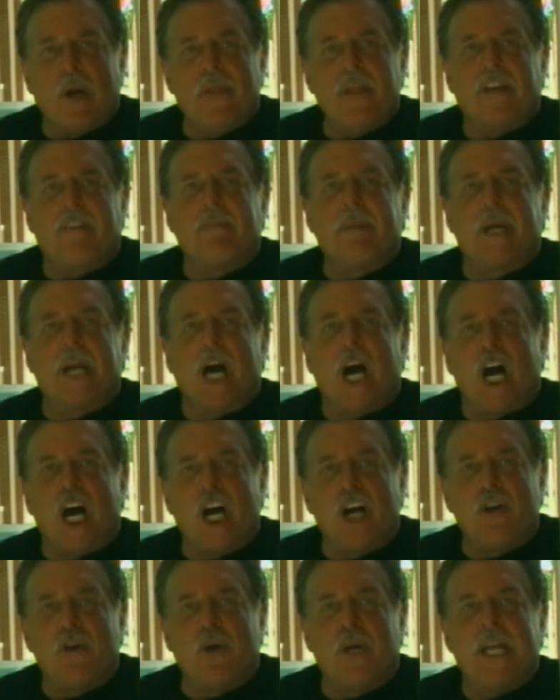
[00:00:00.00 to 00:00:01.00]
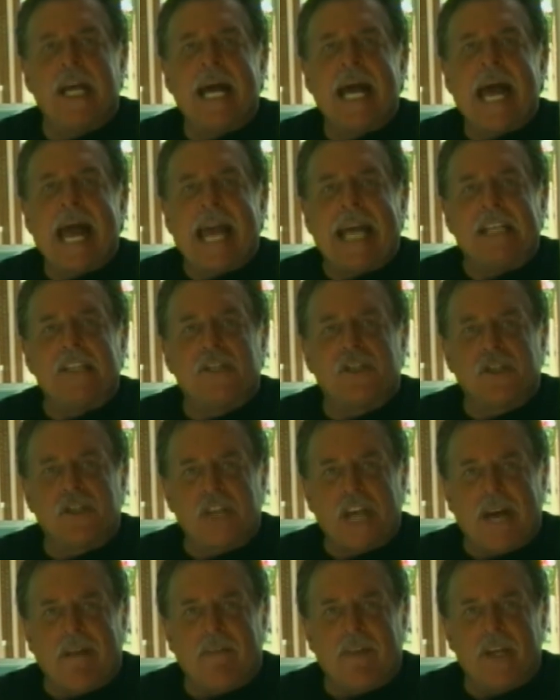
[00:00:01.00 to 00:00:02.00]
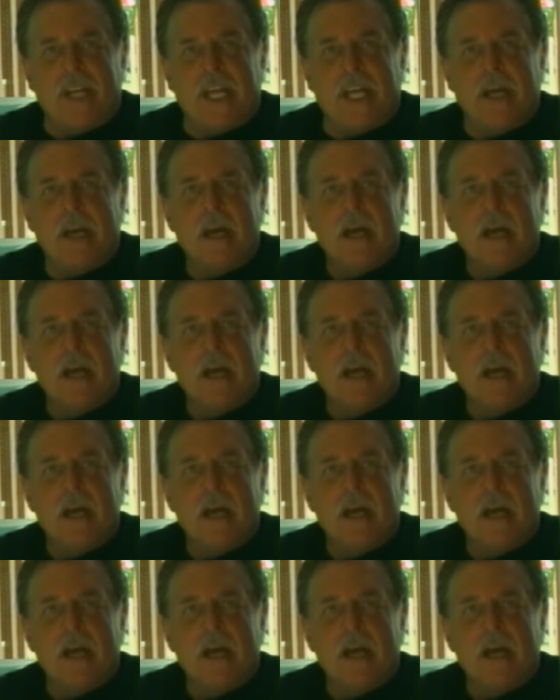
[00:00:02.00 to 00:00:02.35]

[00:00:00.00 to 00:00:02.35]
there have been 170